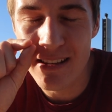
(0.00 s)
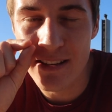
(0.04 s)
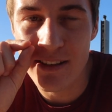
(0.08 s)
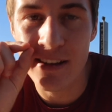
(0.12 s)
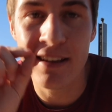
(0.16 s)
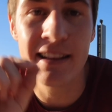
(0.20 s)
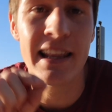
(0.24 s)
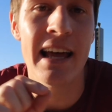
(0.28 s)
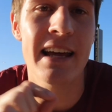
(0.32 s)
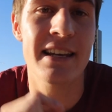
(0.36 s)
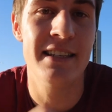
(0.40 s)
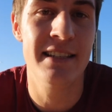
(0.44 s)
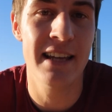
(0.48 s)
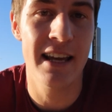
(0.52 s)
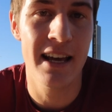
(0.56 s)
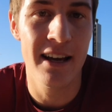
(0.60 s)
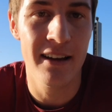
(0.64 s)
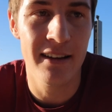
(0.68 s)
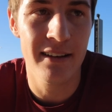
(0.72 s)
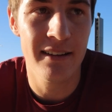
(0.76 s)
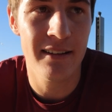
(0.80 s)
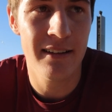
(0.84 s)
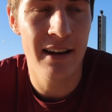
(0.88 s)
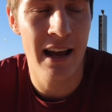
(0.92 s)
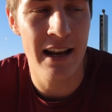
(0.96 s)
you're let
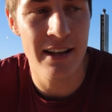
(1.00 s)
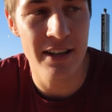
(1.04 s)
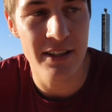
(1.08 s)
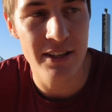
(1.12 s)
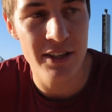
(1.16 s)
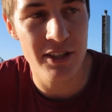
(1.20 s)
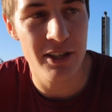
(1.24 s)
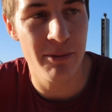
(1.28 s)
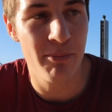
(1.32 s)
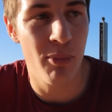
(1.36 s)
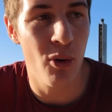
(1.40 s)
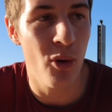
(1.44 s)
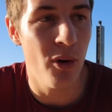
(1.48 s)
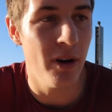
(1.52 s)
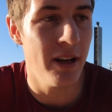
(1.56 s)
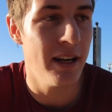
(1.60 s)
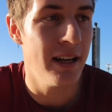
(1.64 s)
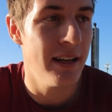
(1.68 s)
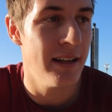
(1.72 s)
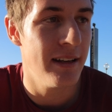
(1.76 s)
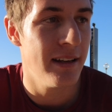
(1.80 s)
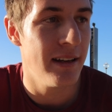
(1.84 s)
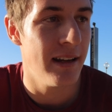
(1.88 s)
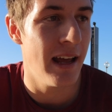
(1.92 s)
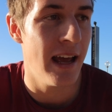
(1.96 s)
down and you're
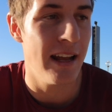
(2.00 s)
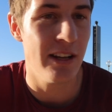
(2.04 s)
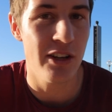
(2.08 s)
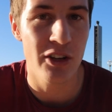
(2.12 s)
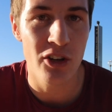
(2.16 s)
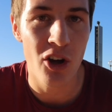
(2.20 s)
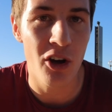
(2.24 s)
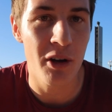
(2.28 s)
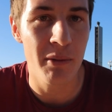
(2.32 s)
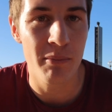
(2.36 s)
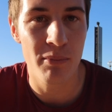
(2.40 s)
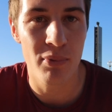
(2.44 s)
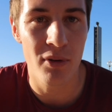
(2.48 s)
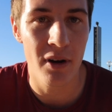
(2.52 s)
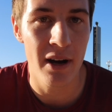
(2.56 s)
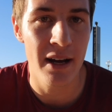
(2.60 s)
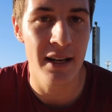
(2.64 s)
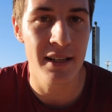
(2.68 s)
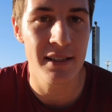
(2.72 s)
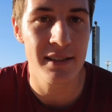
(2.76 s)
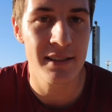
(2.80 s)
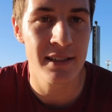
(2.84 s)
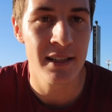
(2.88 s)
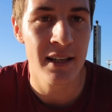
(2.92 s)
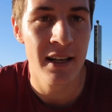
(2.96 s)
disappointed and you're not
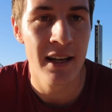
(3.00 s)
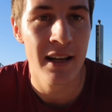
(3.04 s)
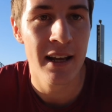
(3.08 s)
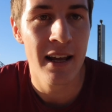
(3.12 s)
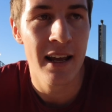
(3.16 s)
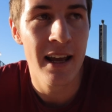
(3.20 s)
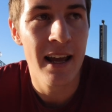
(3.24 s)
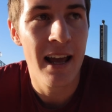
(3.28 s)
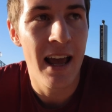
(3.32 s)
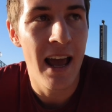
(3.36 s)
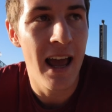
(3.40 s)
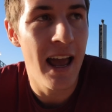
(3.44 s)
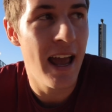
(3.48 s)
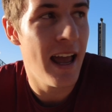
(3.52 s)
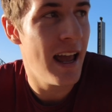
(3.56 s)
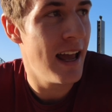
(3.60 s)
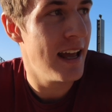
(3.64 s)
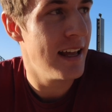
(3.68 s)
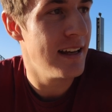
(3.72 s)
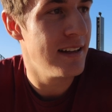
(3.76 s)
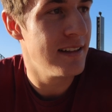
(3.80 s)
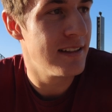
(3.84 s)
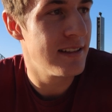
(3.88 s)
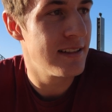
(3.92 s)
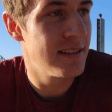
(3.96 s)
impressed,
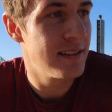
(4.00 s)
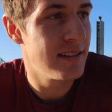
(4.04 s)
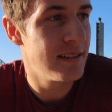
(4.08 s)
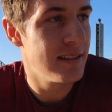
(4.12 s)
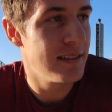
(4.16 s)
and